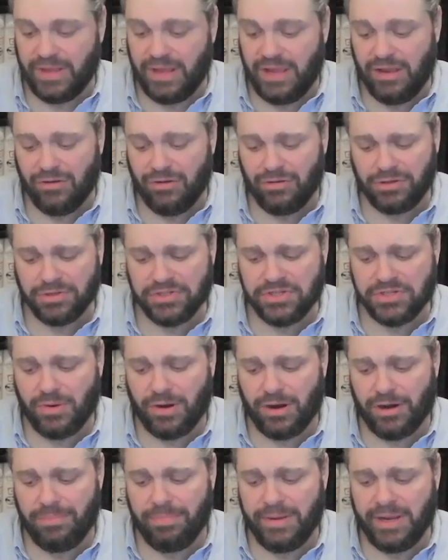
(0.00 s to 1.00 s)
And also,
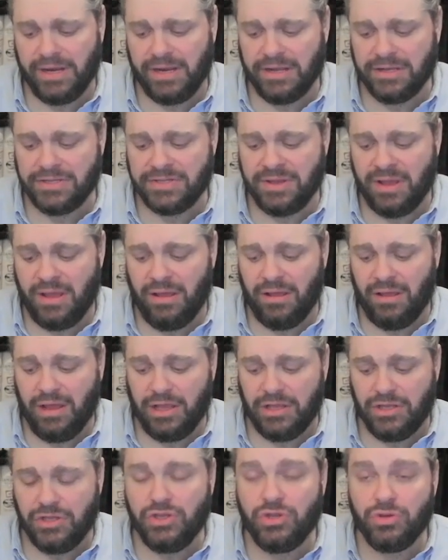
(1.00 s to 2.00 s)
Ardbeg is
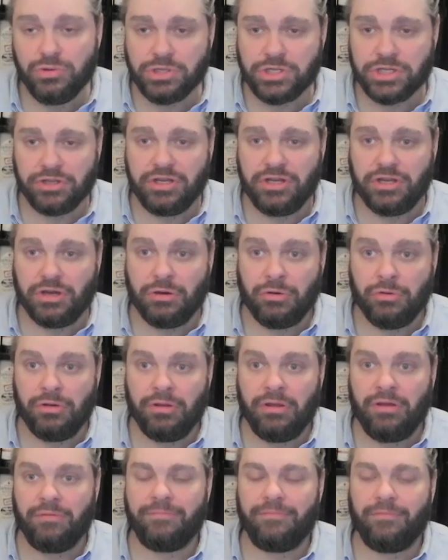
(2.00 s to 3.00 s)
usually
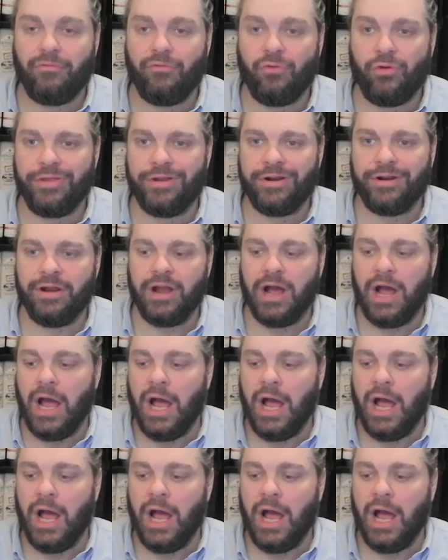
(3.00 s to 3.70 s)
known for their